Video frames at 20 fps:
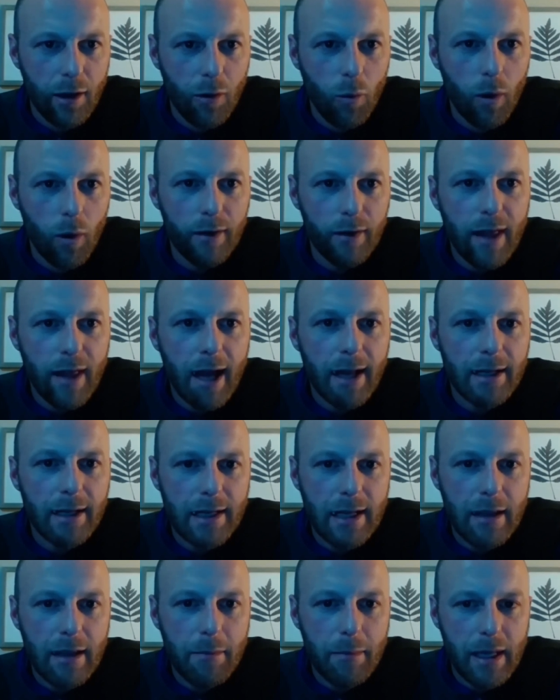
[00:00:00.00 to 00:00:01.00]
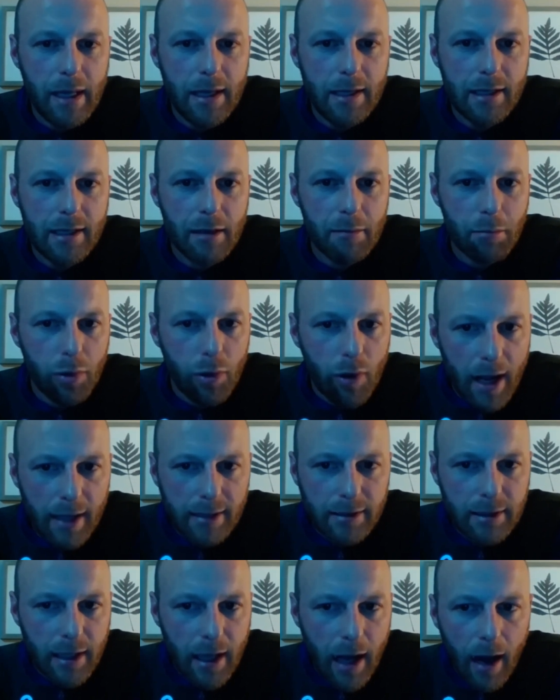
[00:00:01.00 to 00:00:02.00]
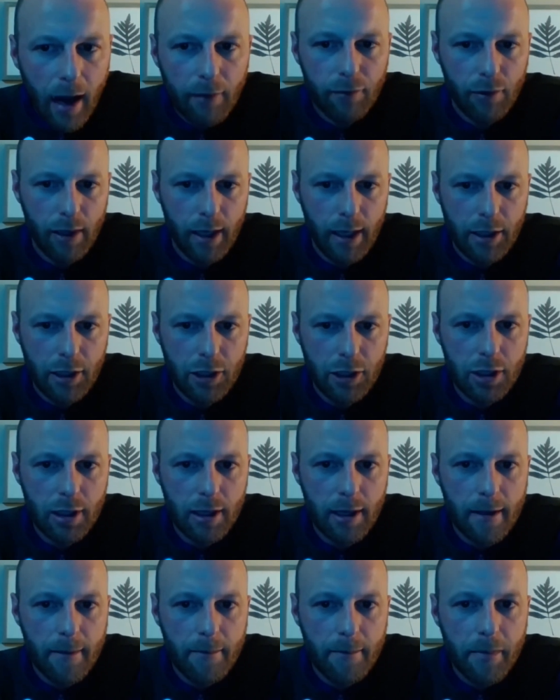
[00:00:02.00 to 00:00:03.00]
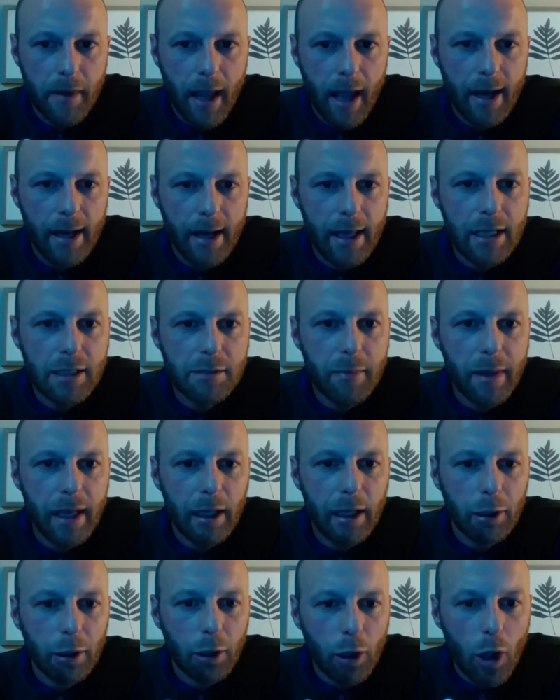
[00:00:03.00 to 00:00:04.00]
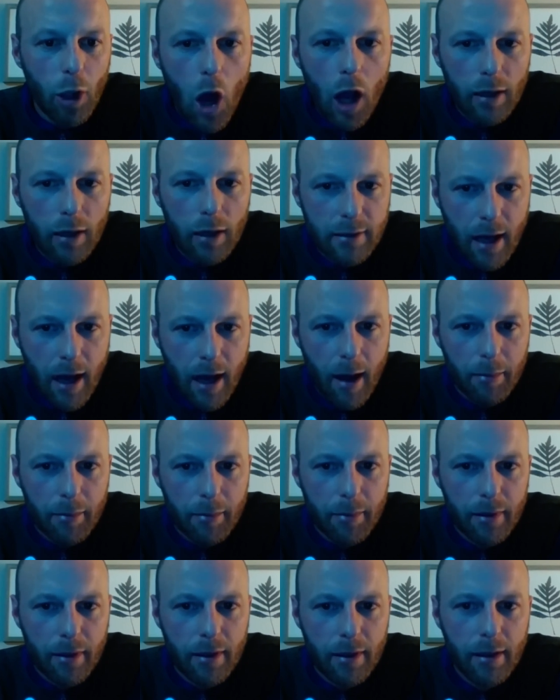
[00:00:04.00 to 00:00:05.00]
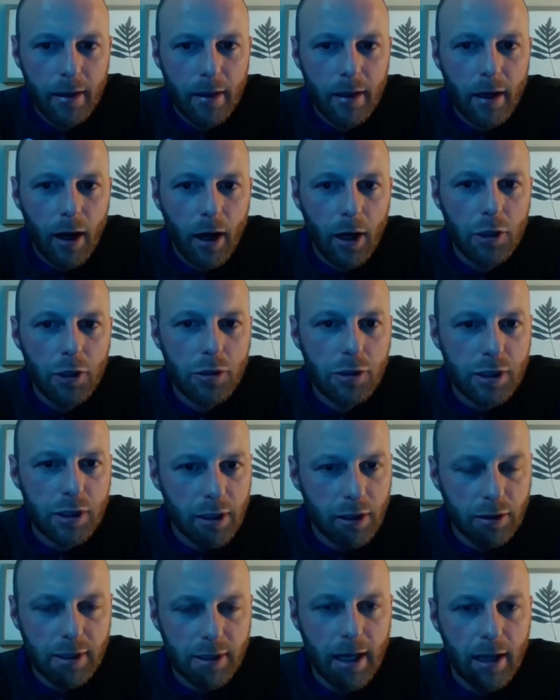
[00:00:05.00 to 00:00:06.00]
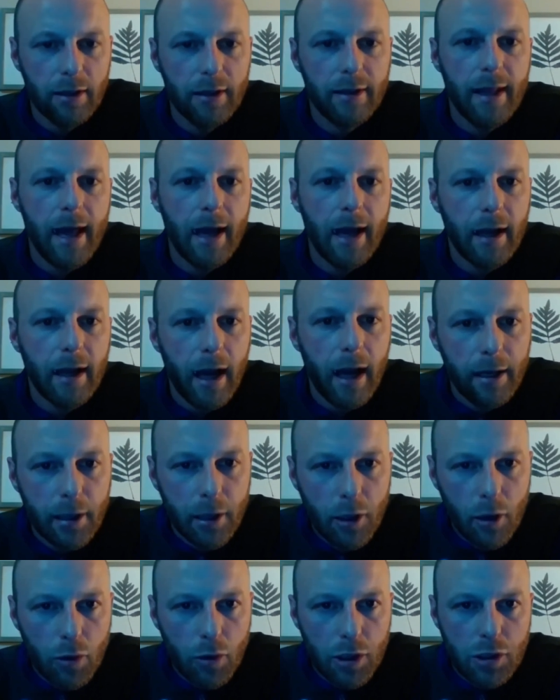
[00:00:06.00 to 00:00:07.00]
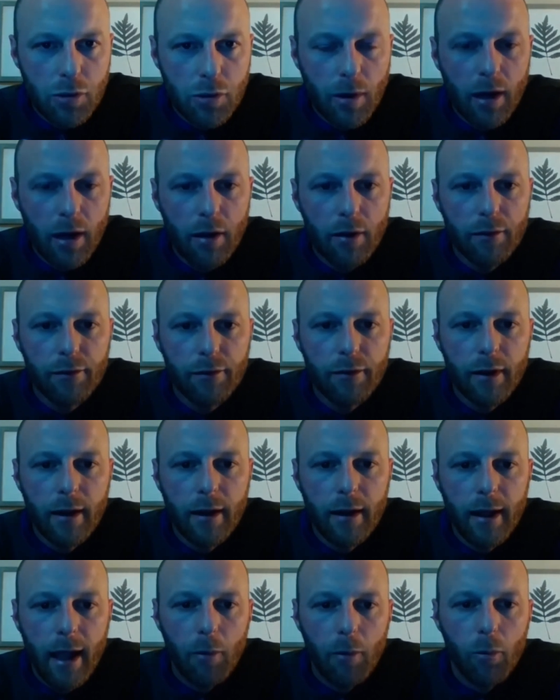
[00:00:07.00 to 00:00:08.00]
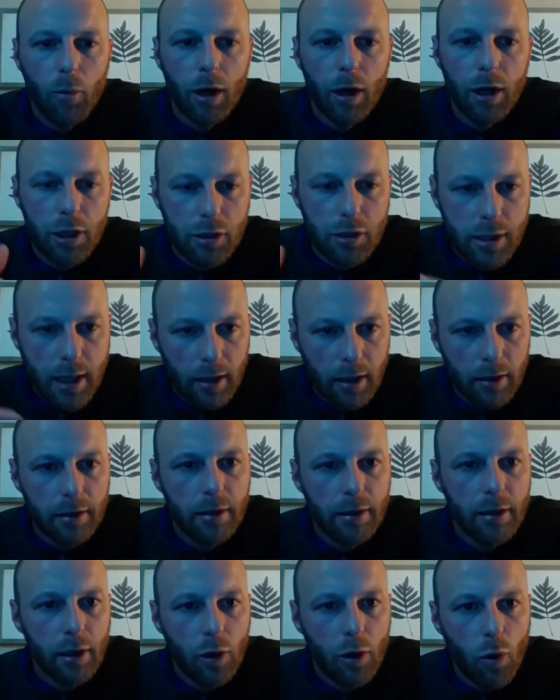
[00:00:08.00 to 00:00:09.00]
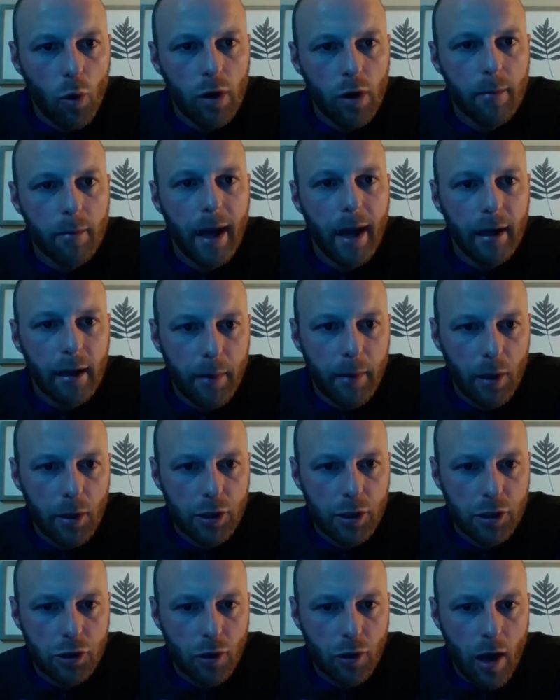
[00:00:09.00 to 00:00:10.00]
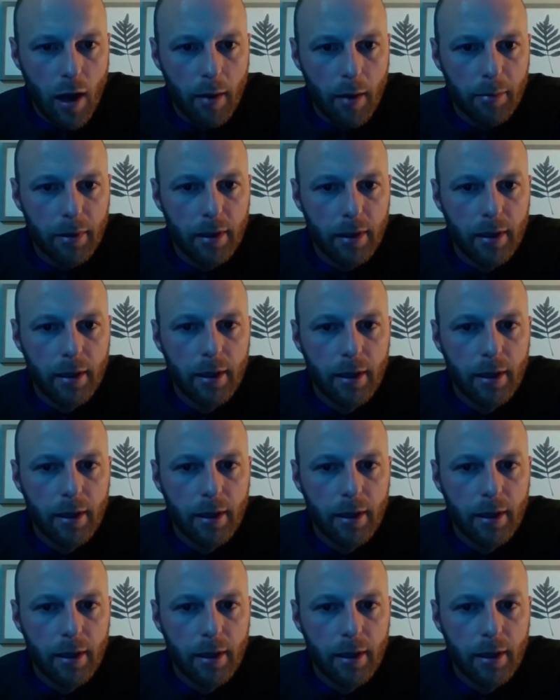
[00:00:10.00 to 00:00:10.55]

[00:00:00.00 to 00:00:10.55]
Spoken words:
What if that DB's in press coverage and he's being locked up? Are you still telling that guy to go to 12? And what are you telling the quarterback about his drop?